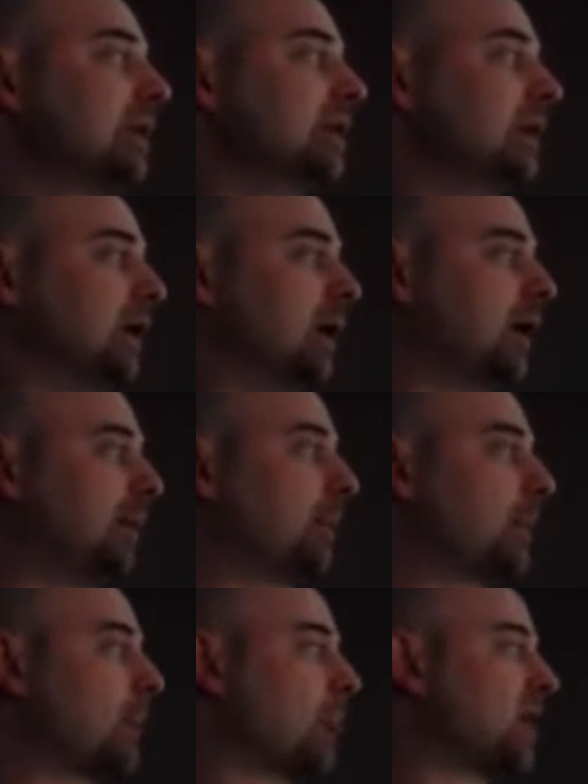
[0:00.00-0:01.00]

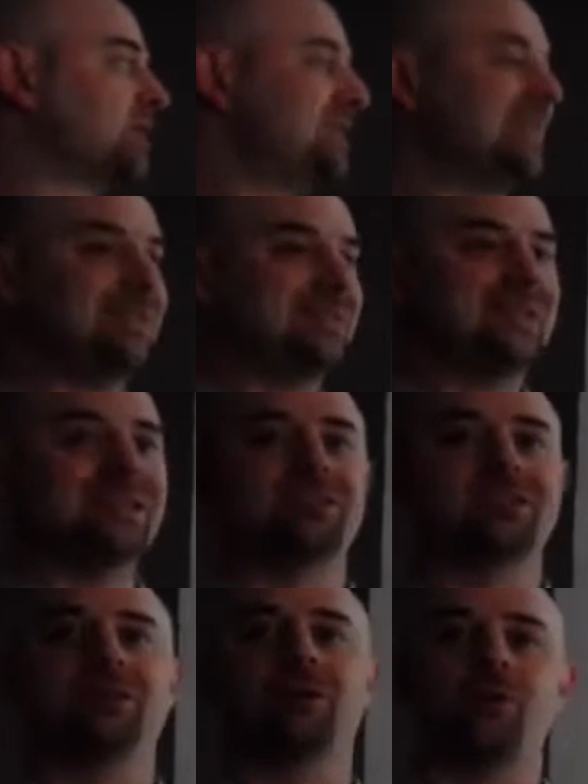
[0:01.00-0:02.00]

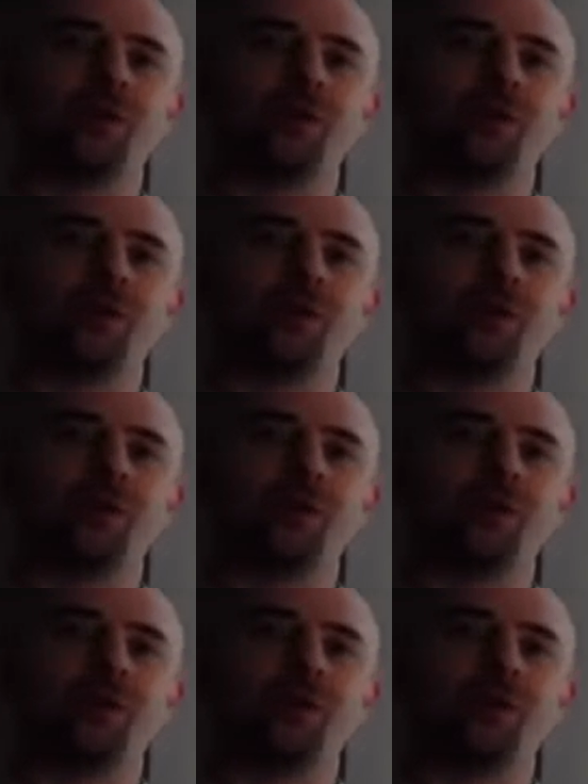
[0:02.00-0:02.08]
TET2,